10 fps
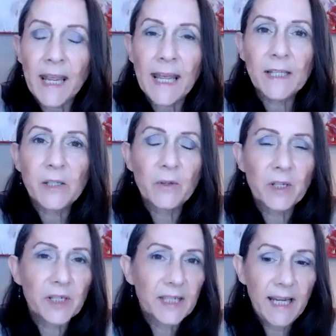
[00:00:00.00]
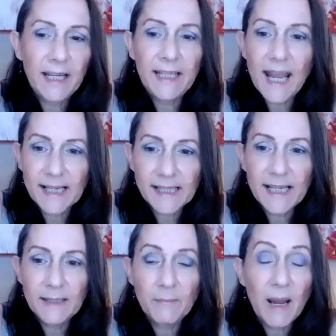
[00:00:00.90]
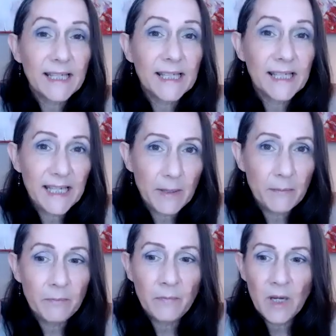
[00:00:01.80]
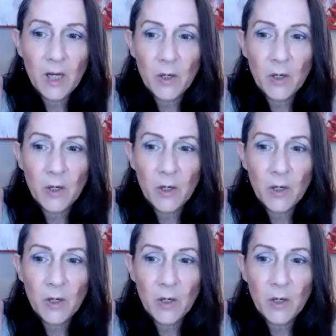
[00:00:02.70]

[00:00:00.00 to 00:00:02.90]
And so they're saying, yes, it might seem